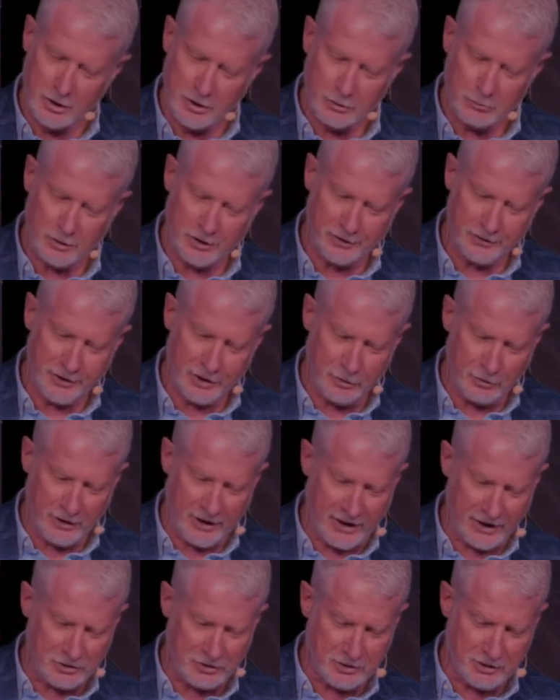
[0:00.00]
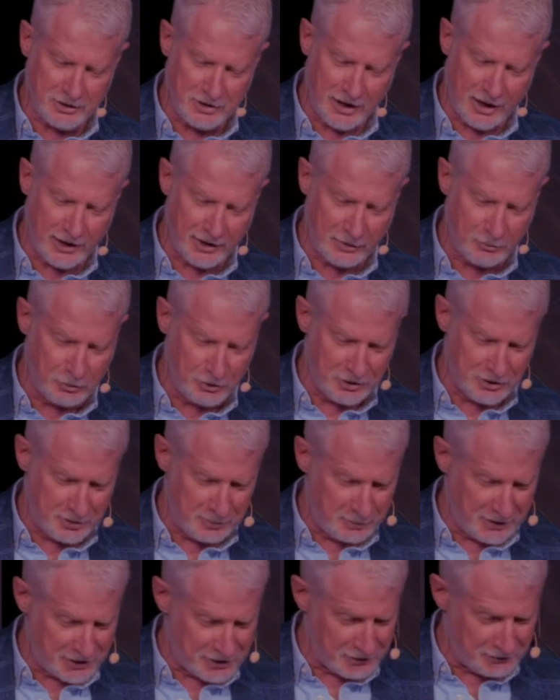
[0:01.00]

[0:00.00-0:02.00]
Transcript: Well, no, actually, Dollywood is the best of